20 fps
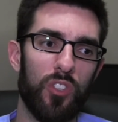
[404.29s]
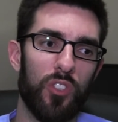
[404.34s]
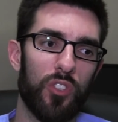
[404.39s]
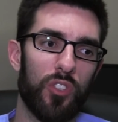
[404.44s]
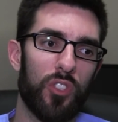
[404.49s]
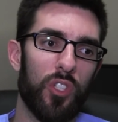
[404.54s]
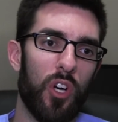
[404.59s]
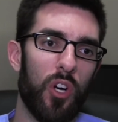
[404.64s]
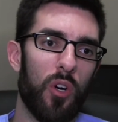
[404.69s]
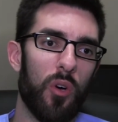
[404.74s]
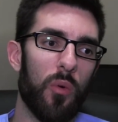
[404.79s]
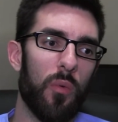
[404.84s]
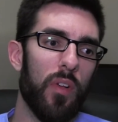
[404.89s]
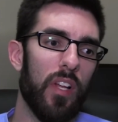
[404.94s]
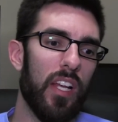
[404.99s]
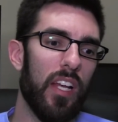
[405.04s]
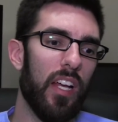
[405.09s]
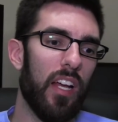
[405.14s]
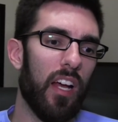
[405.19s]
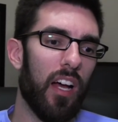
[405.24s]
So
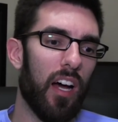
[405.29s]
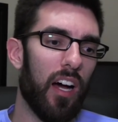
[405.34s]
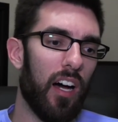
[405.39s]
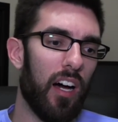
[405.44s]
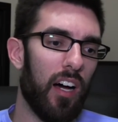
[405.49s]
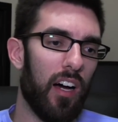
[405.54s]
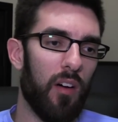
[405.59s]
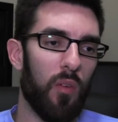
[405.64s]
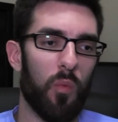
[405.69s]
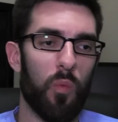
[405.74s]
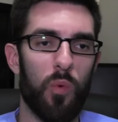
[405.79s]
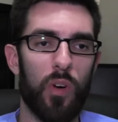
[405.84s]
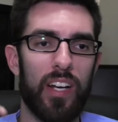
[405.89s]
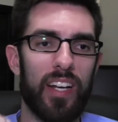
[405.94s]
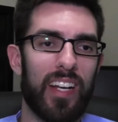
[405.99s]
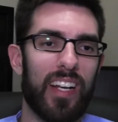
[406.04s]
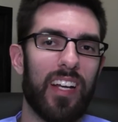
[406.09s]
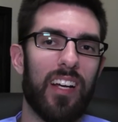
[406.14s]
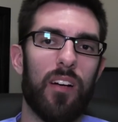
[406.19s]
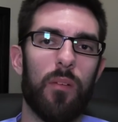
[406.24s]
uh,
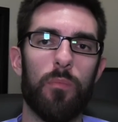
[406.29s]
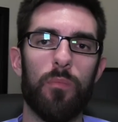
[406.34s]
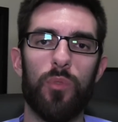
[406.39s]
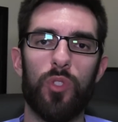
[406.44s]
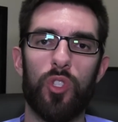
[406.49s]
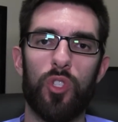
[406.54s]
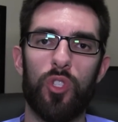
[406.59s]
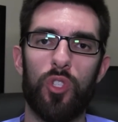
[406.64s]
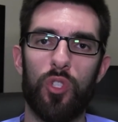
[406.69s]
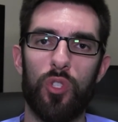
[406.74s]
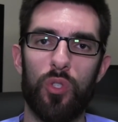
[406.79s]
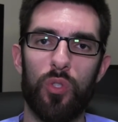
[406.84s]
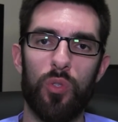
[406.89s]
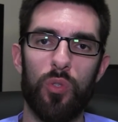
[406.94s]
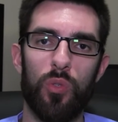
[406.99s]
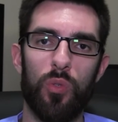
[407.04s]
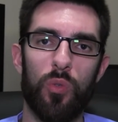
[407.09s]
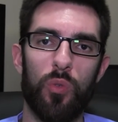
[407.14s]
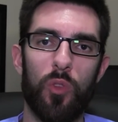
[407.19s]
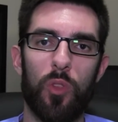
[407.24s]
when it comes
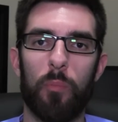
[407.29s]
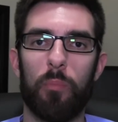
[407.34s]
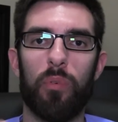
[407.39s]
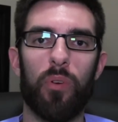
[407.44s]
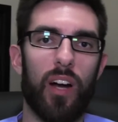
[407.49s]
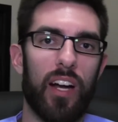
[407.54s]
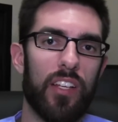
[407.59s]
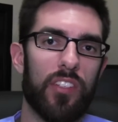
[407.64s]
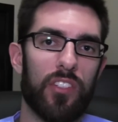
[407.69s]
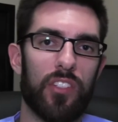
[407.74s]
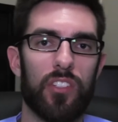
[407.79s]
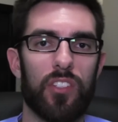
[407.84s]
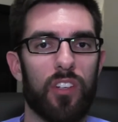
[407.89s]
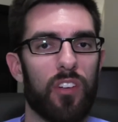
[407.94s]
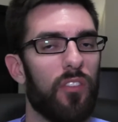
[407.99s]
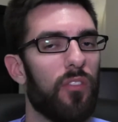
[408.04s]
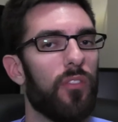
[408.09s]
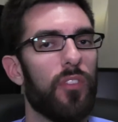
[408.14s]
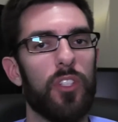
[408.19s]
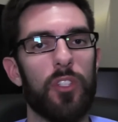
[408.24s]
to the prices
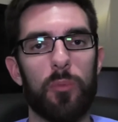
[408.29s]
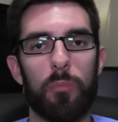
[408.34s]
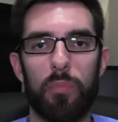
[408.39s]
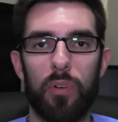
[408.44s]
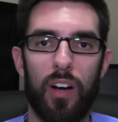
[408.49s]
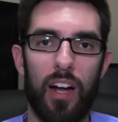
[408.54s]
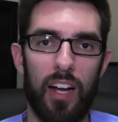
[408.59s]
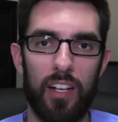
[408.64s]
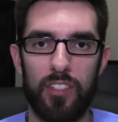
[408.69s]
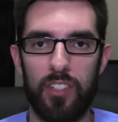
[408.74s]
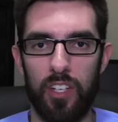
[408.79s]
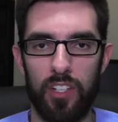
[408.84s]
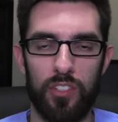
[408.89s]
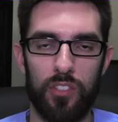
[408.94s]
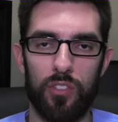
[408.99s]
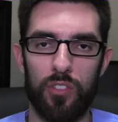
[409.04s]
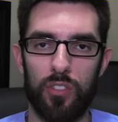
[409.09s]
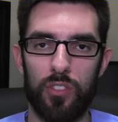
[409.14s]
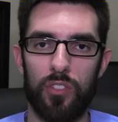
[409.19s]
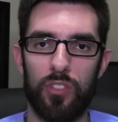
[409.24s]
of these
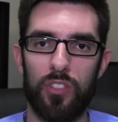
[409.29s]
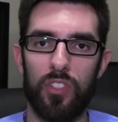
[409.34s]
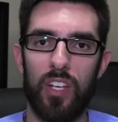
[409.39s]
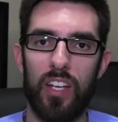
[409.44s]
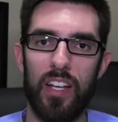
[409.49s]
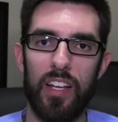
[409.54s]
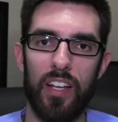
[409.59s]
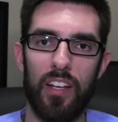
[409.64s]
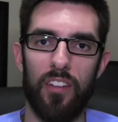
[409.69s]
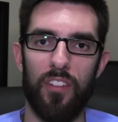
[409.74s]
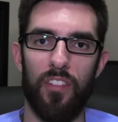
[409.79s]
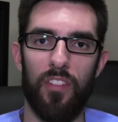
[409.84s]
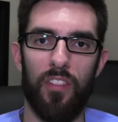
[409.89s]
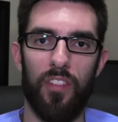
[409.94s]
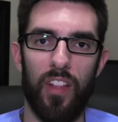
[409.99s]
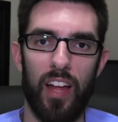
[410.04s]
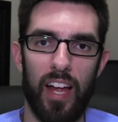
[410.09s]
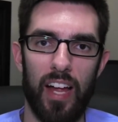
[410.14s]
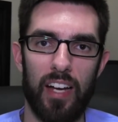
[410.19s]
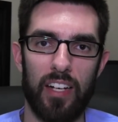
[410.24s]
processors
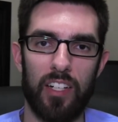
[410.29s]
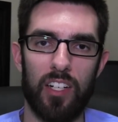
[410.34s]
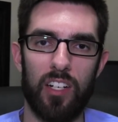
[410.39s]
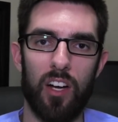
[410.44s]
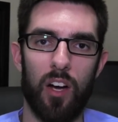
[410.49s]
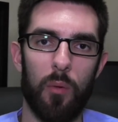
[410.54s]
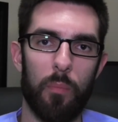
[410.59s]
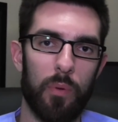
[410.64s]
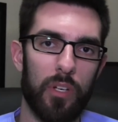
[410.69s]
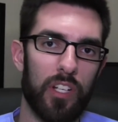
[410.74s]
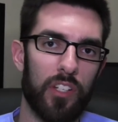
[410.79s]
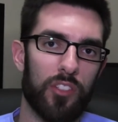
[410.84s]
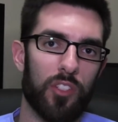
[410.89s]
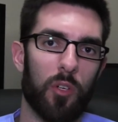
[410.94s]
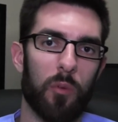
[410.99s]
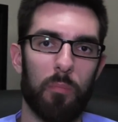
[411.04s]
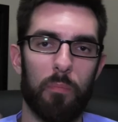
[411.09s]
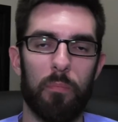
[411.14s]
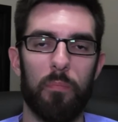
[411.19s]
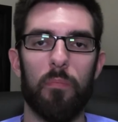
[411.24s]
that companies
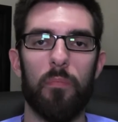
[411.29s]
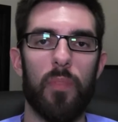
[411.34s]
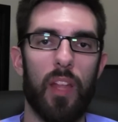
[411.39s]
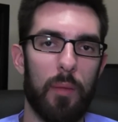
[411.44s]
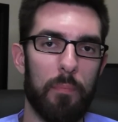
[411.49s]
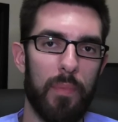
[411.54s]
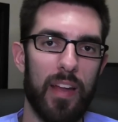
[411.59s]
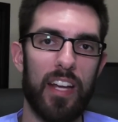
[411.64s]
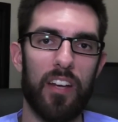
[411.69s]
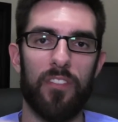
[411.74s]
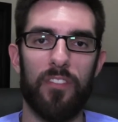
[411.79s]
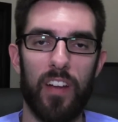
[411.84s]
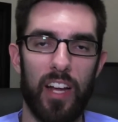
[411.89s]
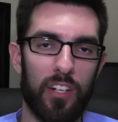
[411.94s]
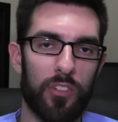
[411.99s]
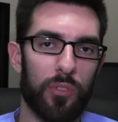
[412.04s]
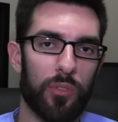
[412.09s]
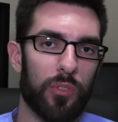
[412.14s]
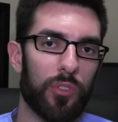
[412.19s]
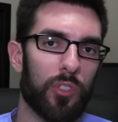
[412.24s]
are that
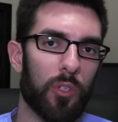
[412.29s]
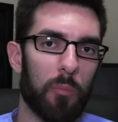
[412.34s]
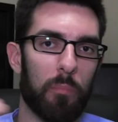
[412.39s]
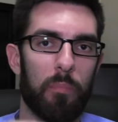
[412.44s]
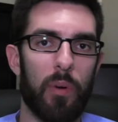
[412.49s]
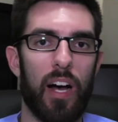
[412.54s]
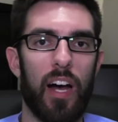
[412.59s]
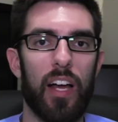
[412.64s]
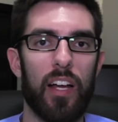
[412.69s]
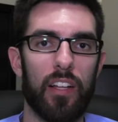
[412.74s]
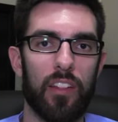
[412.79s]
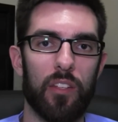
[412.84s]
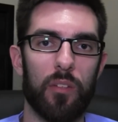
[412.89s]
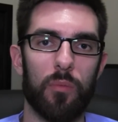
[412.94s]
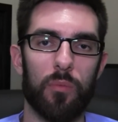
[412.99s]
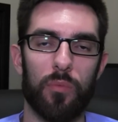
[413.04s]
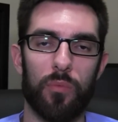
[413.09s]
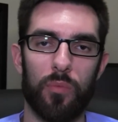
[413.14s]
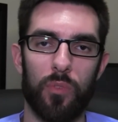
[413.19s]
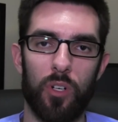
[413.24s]
manufacturers are buying
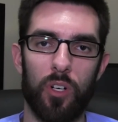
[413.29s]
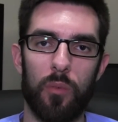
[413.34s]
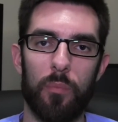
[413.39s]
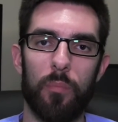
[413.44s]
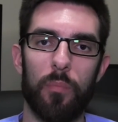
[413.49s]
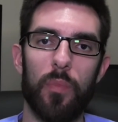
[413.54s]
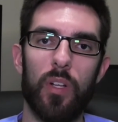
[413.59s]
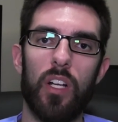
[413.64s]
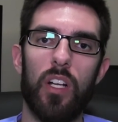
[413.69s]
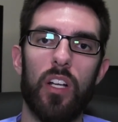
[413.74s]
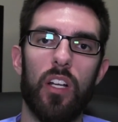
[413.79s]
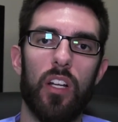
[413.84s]
them from